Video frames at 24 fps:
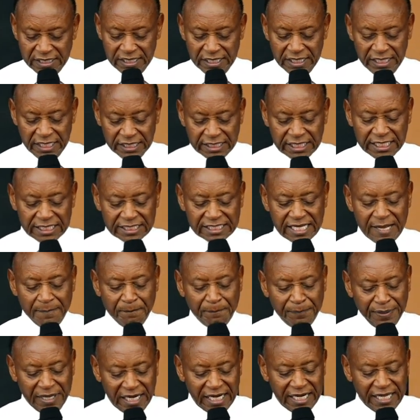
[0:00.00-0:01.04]
It is
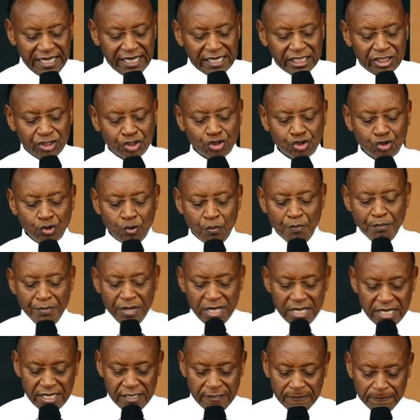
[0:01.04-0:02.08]
appealing to
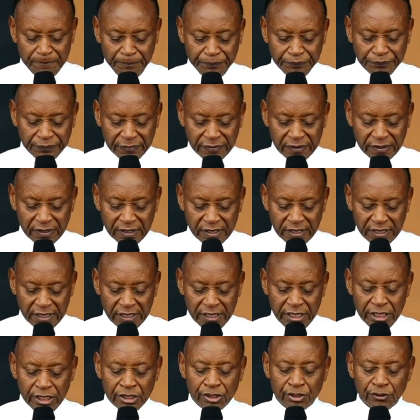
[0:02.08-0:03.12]
me
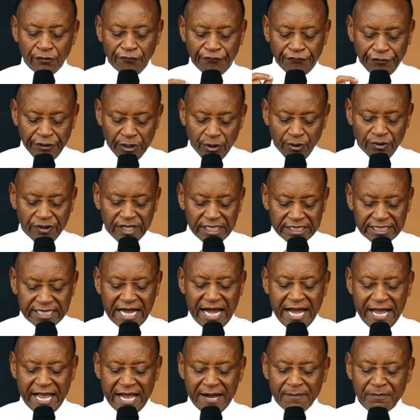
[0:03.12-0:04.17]
to feel that
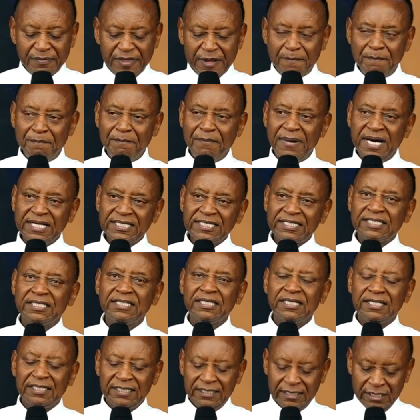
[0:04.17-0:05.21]
I am the
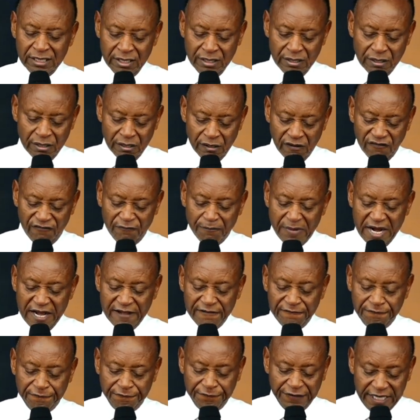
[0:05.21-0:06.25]
master of my
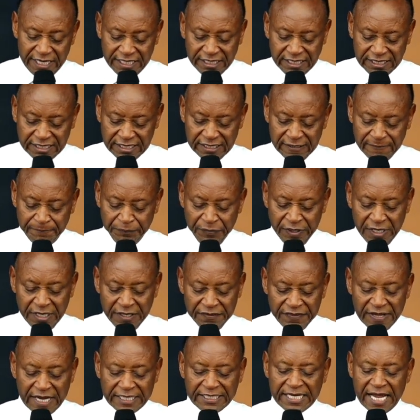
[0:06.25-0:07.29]
fate,
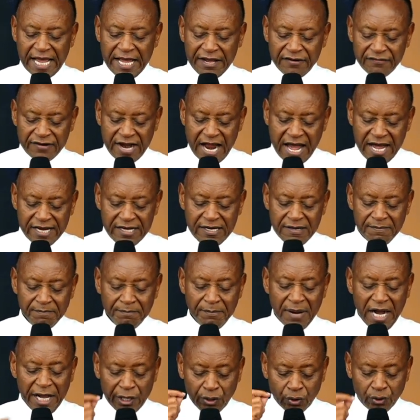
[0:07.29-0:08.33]
that I run
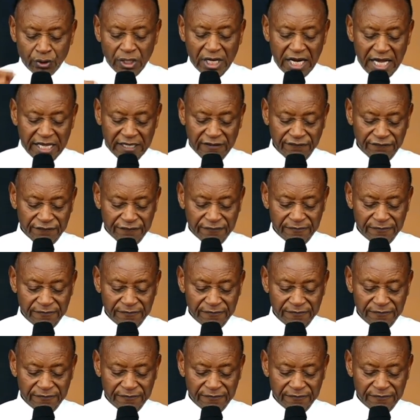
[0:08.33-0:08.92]
my own life.